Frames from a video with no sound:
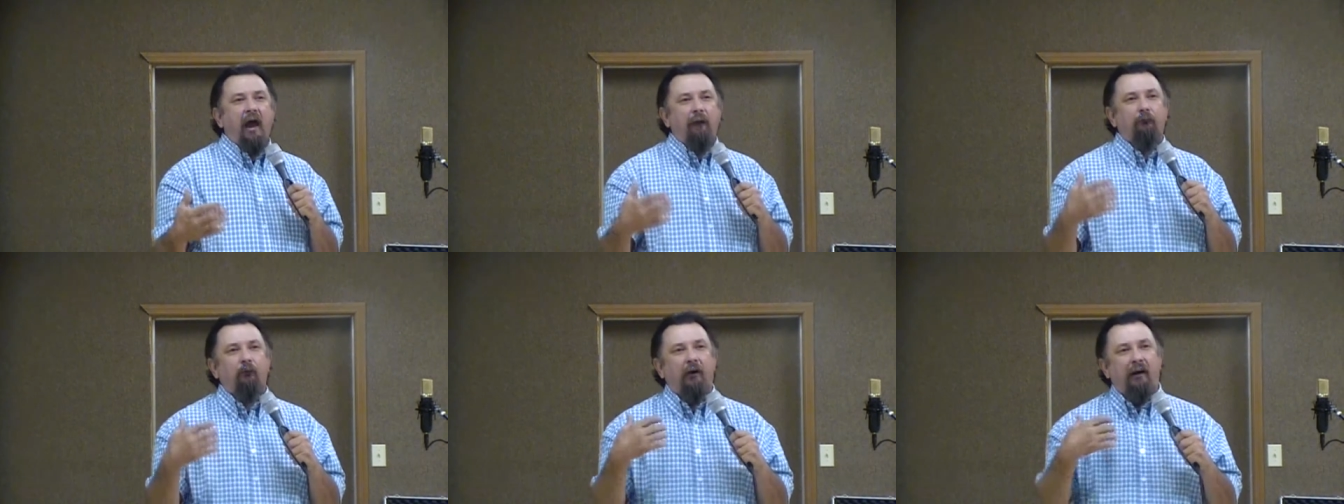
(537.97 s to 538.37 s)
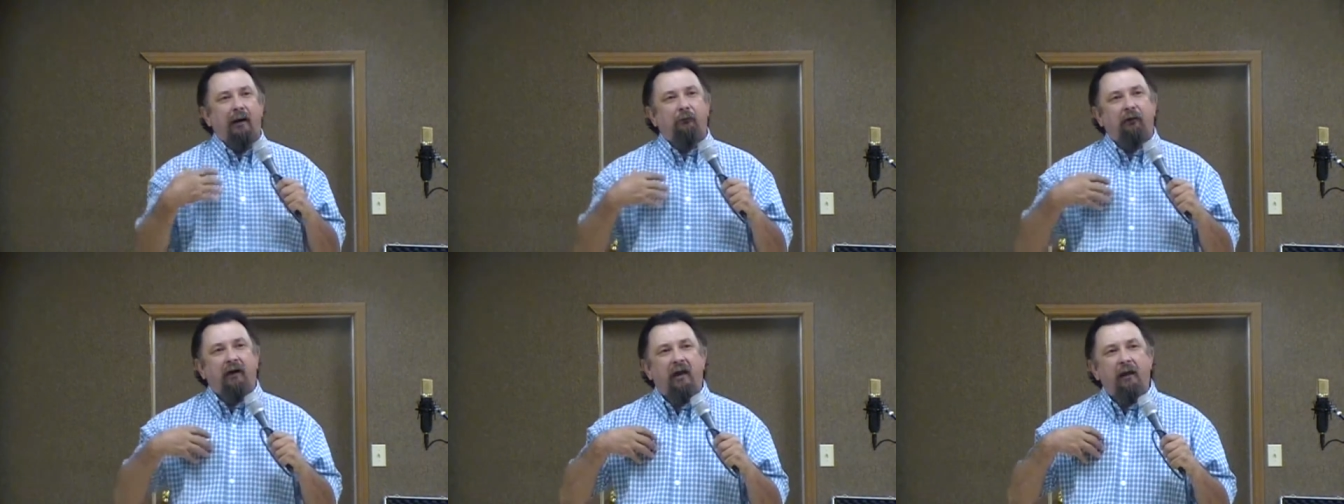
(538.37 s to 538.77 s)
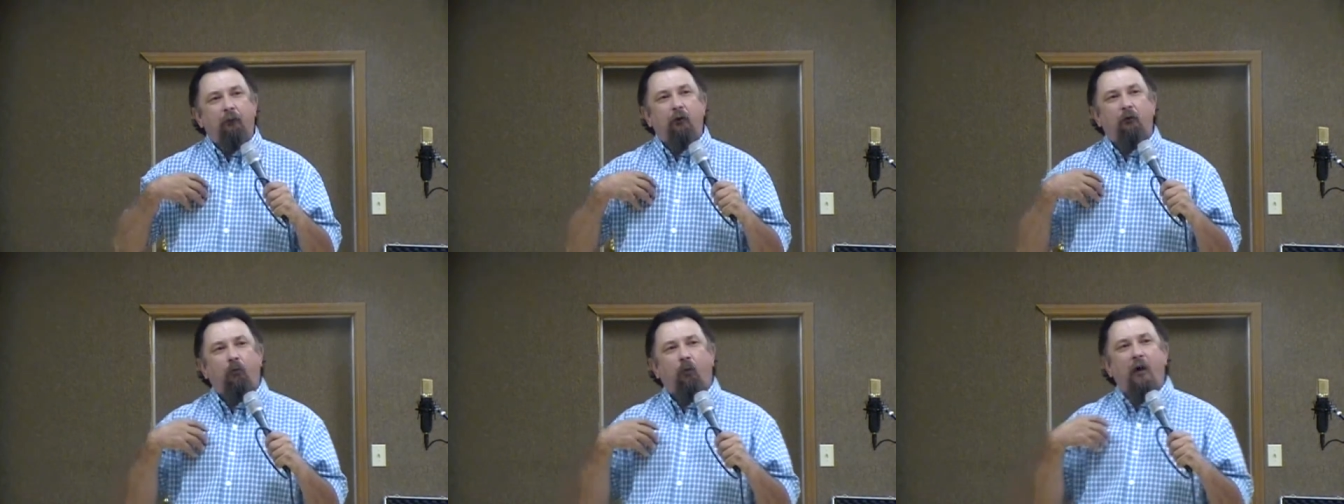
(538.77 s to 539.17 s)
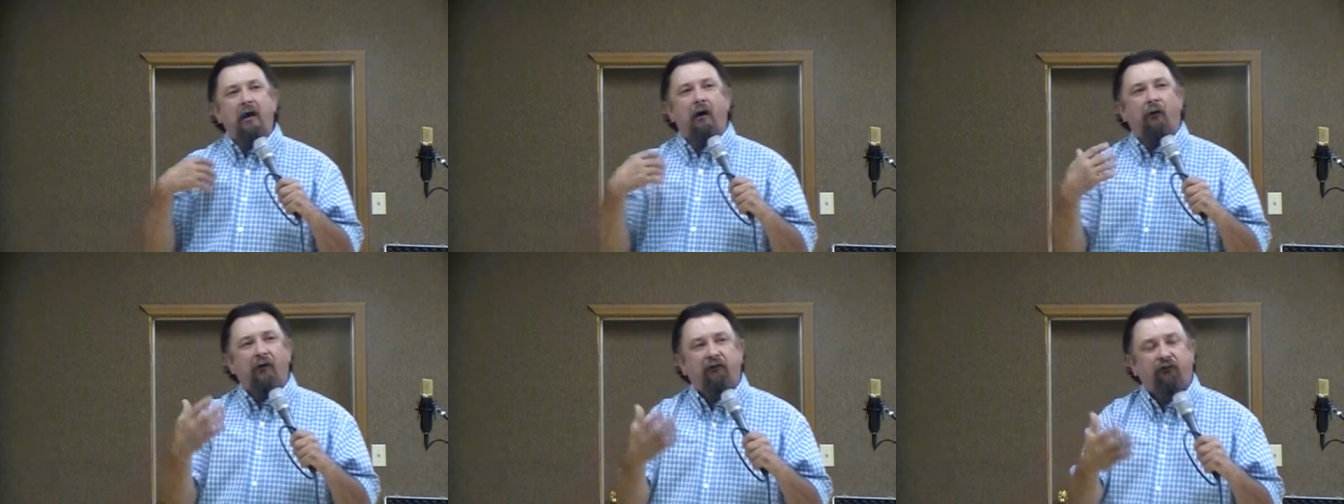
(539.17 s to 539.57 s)
And whenever he would
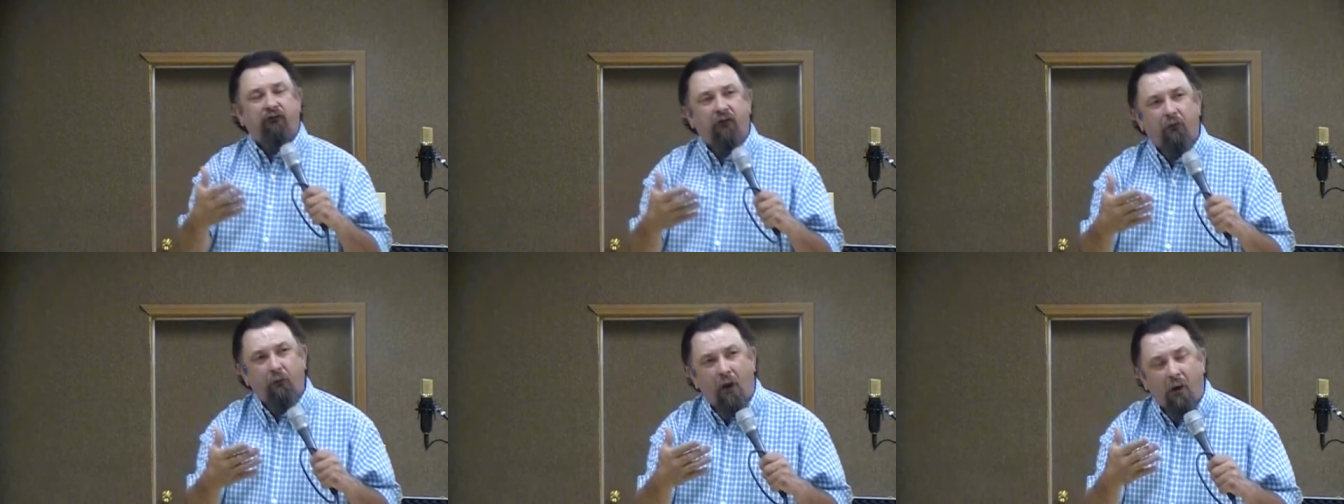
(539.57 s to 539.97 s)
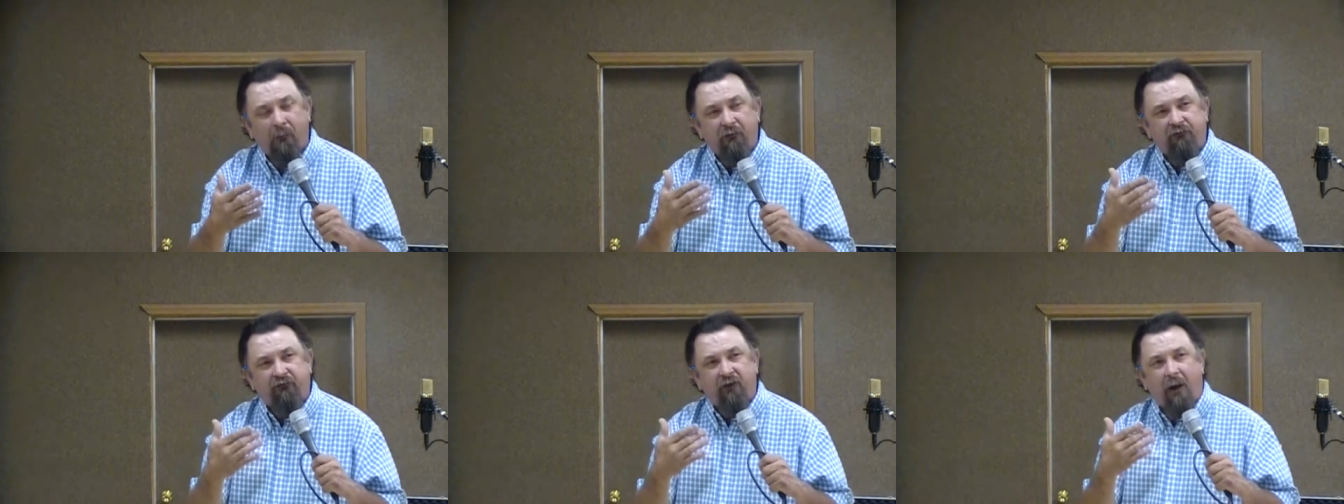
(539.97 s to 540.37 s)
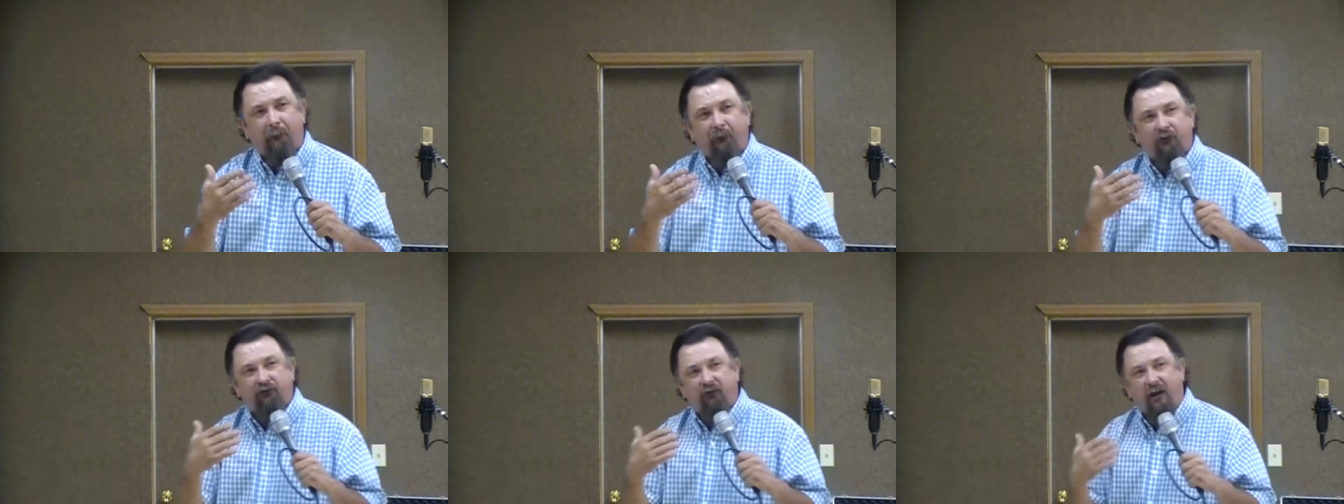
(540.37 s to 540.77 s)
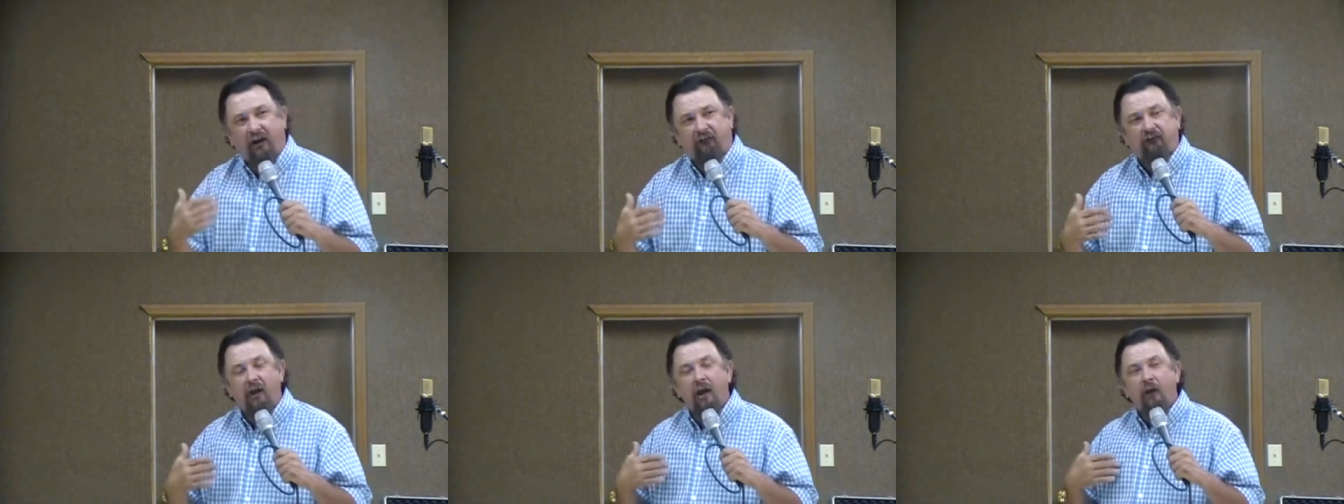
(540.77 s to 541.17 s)
will, this is in Romans chapter
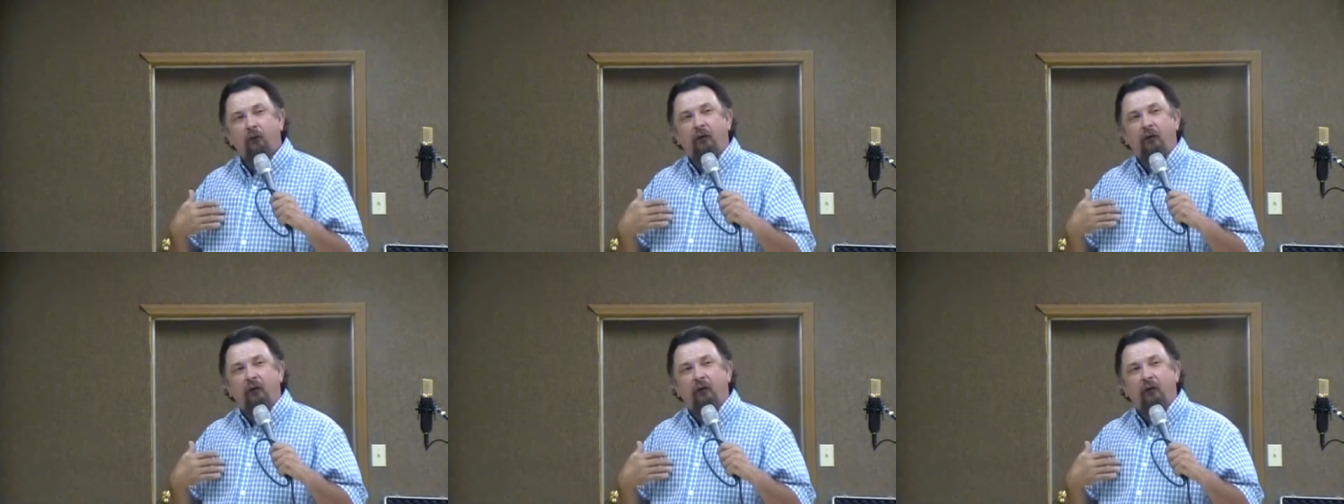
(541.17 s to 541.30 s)
6,